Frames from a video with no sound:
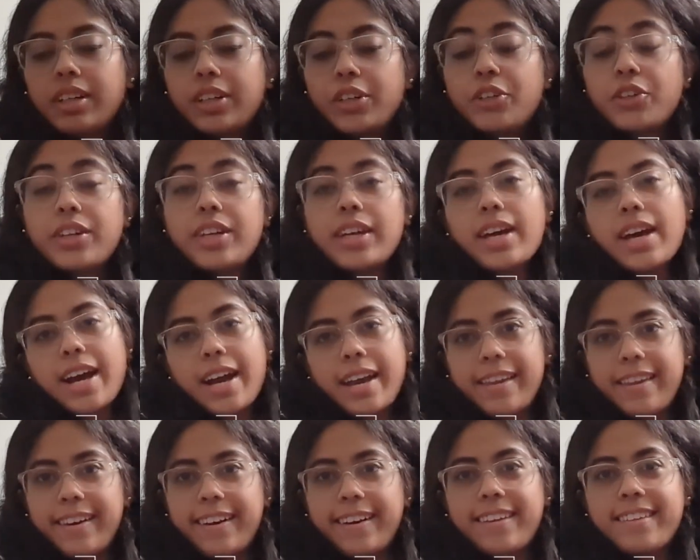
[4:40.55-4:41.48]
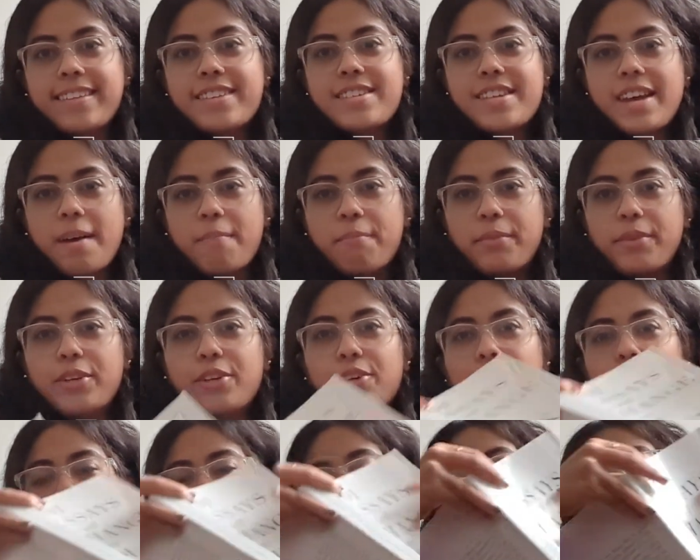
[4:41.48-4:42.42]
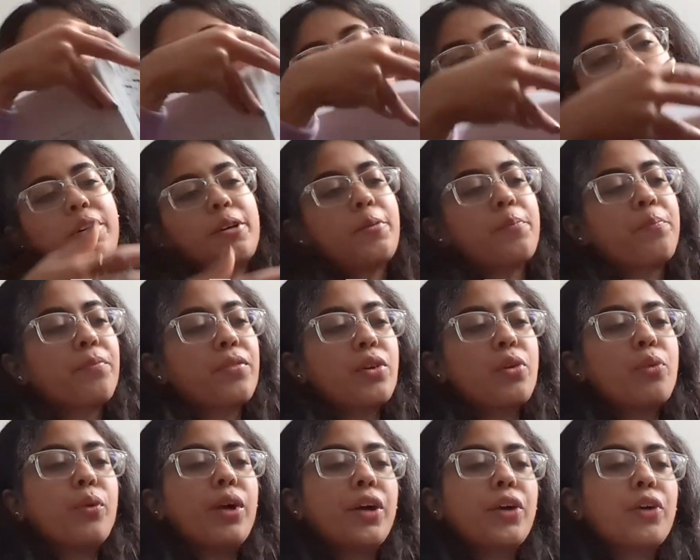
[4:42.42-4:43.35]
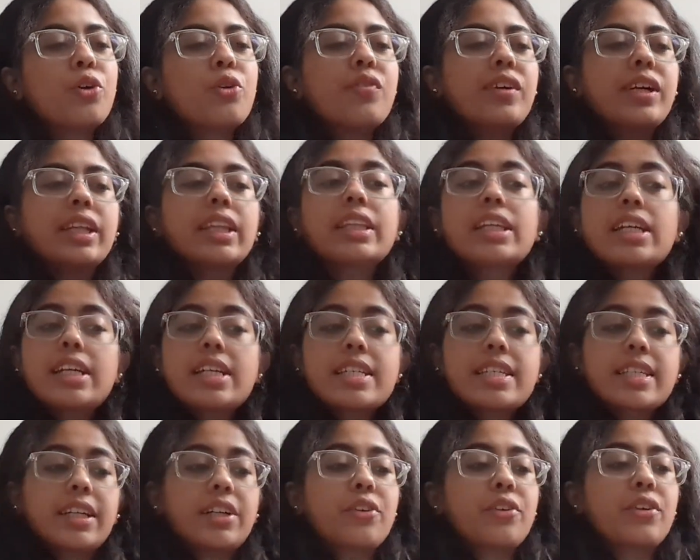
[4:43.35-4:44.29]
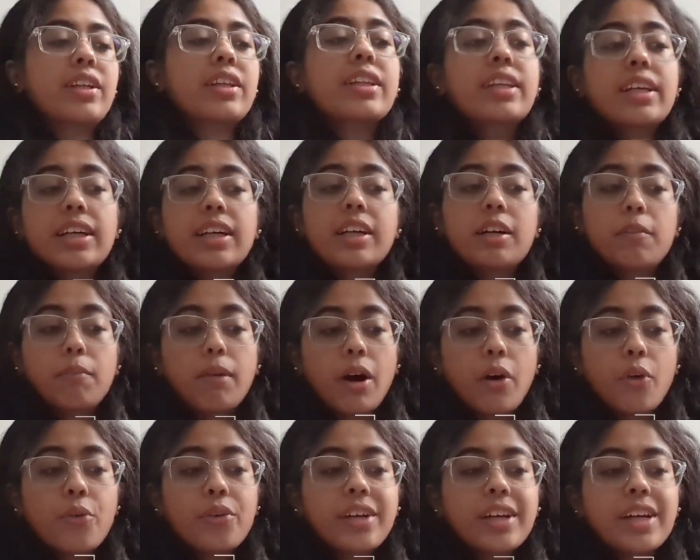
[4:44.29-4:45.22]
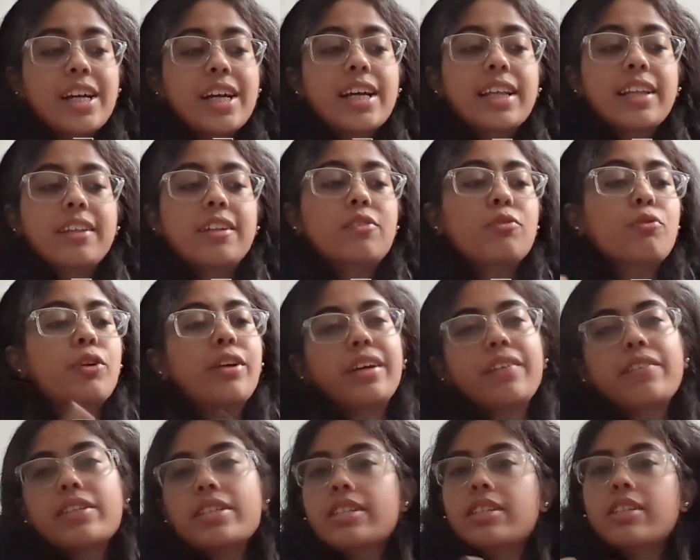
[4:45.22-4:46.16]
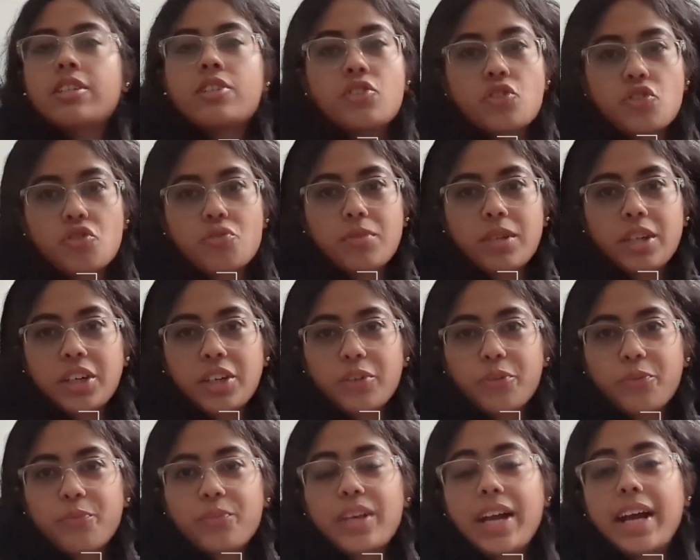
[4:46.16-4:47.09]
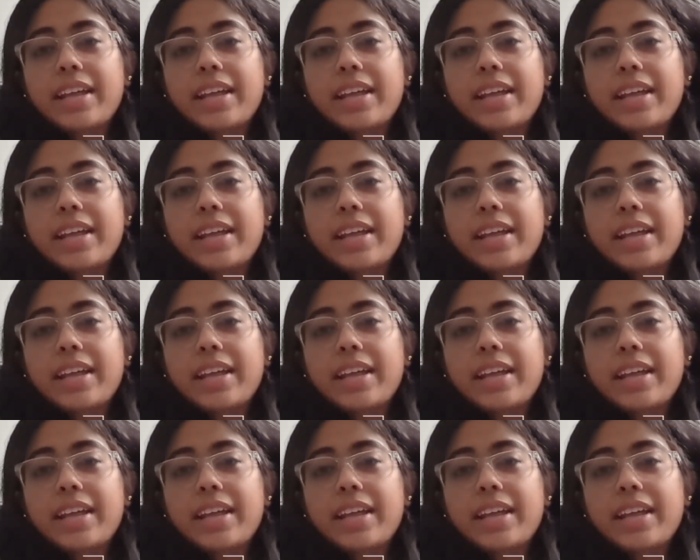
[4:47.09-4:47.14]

today I read the chapter 101 things that you can think about than whatever's consuming you.